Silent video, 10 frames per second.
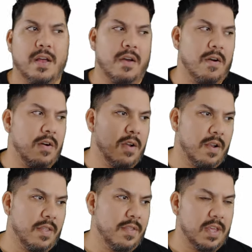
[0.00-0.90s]

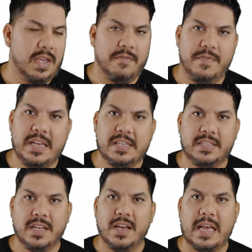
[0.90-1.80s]
On the
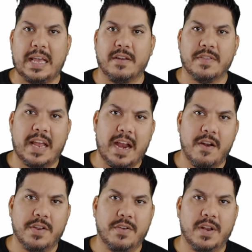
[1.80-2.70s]
Vista and on the
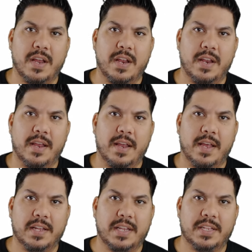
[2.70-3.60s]
Air unit,
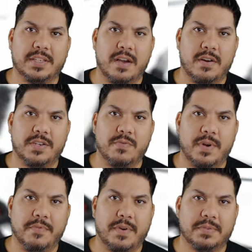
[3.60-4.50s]
it is
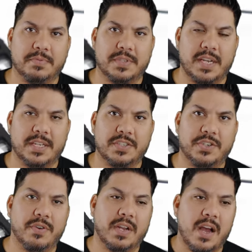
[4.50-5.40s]
120 frames per second. So
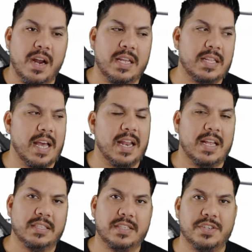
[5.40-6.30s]
you're cutting that
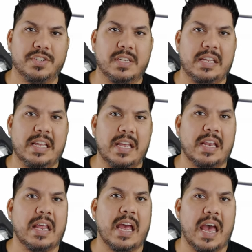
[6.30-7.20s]
essentially
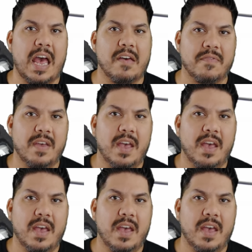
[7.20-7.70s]
in half.